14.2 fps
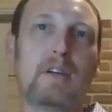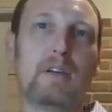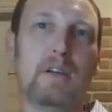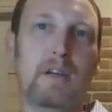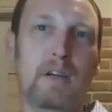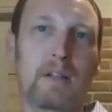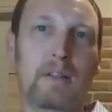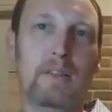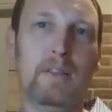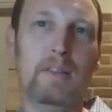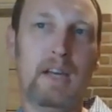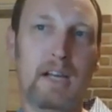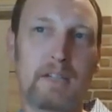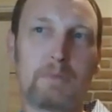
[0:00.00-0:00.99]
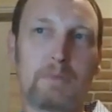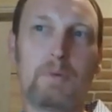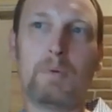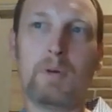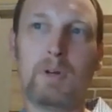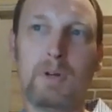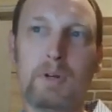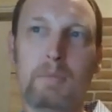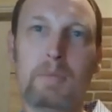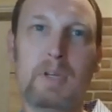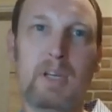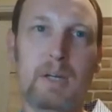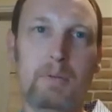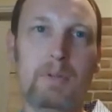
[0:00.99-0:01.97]
And that's where we're going to
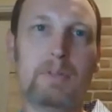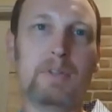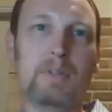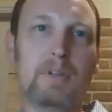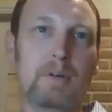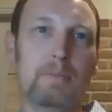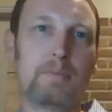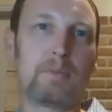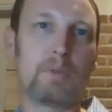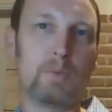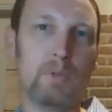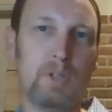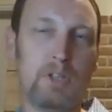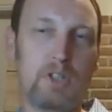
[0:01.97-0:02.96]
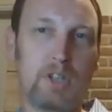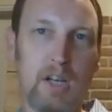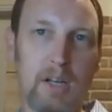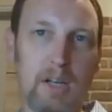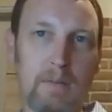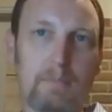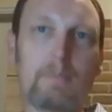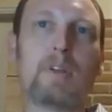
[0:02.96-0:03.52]
be able to really shine.